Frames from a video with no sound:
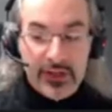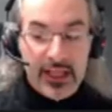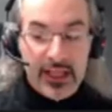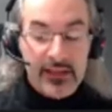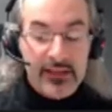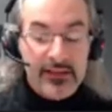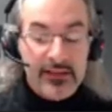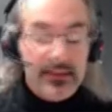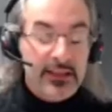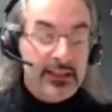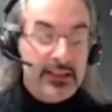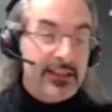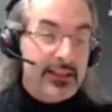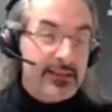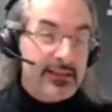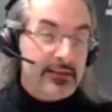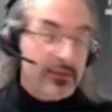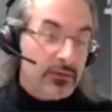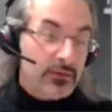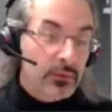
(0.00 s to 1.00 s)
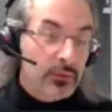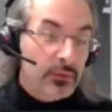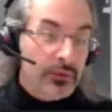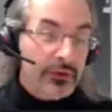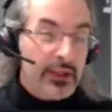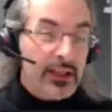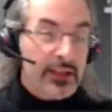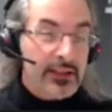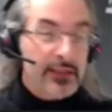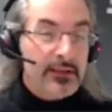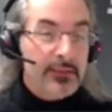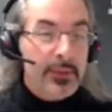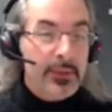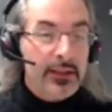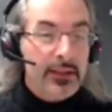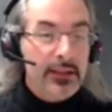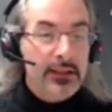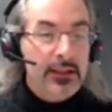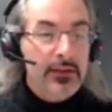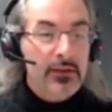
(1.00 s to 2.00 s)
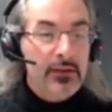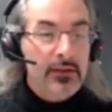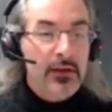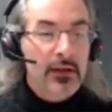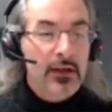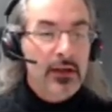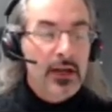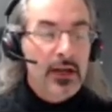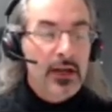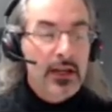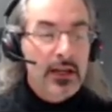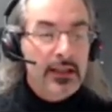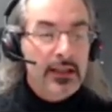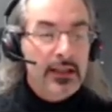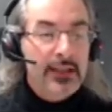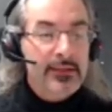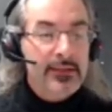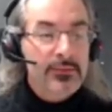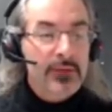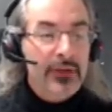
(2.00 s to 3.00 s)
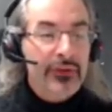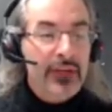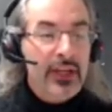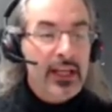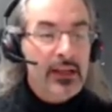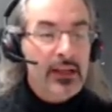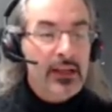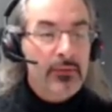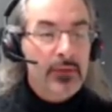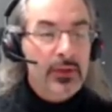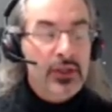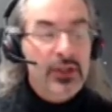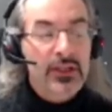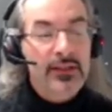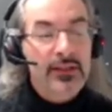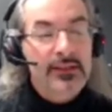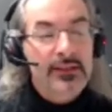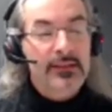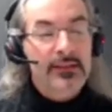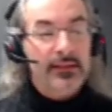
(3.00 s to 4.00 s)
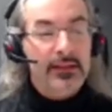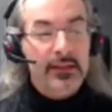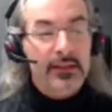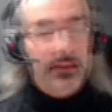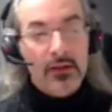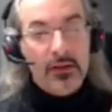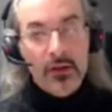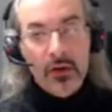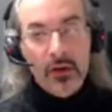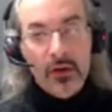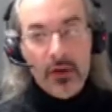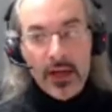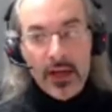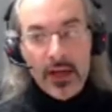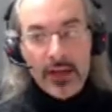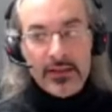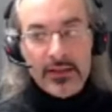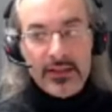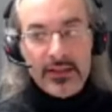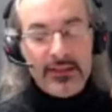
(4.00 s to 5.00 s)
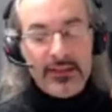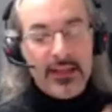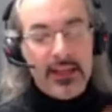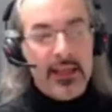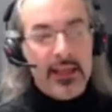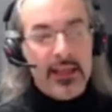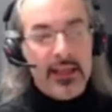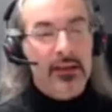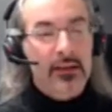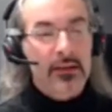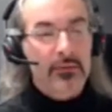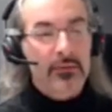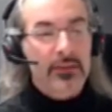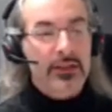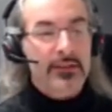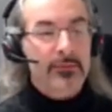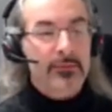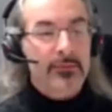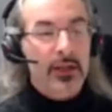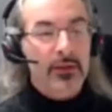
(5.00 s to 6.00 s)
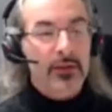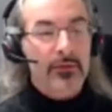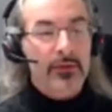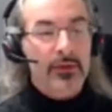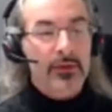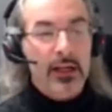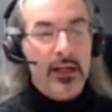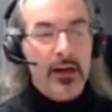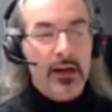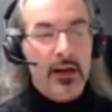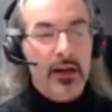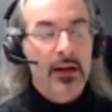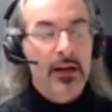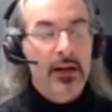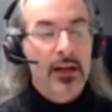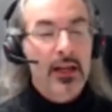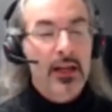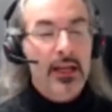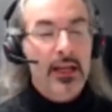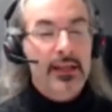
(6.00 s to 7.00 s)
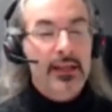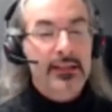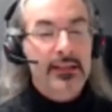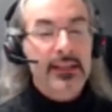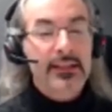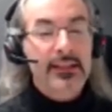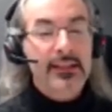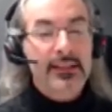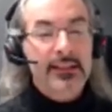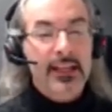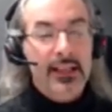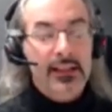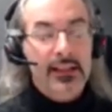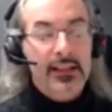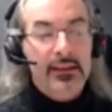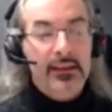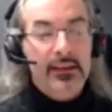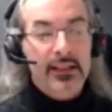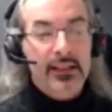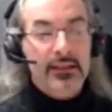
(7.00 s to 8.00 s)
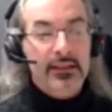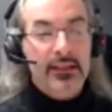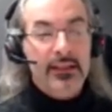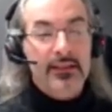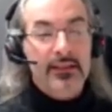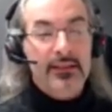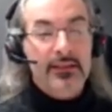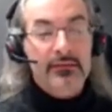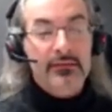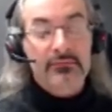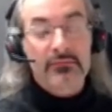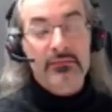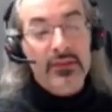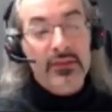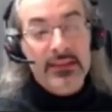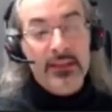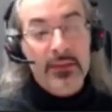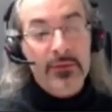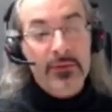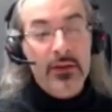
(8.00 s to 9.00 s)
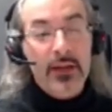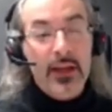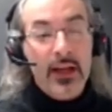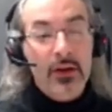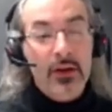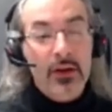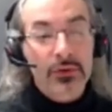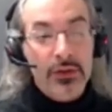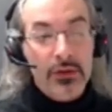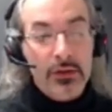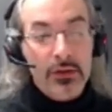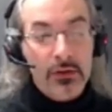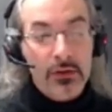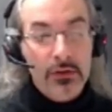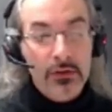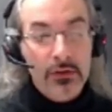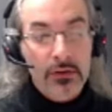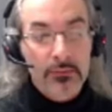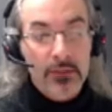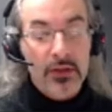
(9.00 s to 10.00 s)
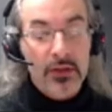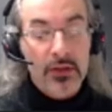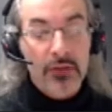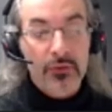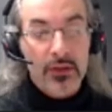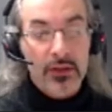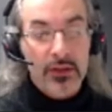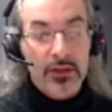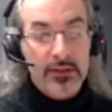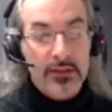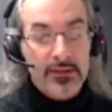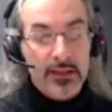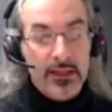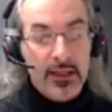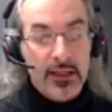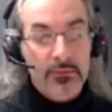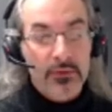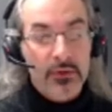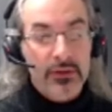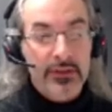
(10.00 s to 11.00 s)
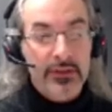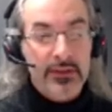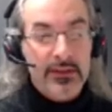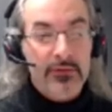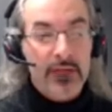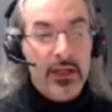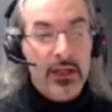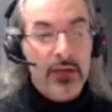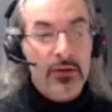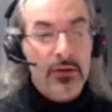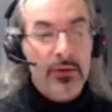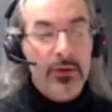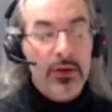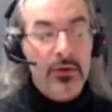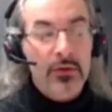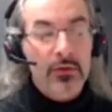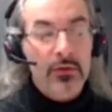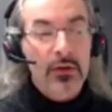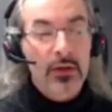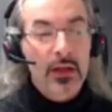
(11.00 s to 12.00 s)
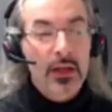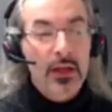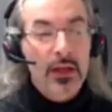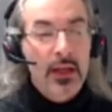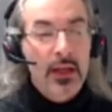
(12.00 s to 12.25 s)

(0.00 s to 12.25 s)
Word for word: scales. It has two scales in particular. It has one scale, which is the low energy scale, which is 1 over r, and another scale that is something you can control because you can decide what is the value of q,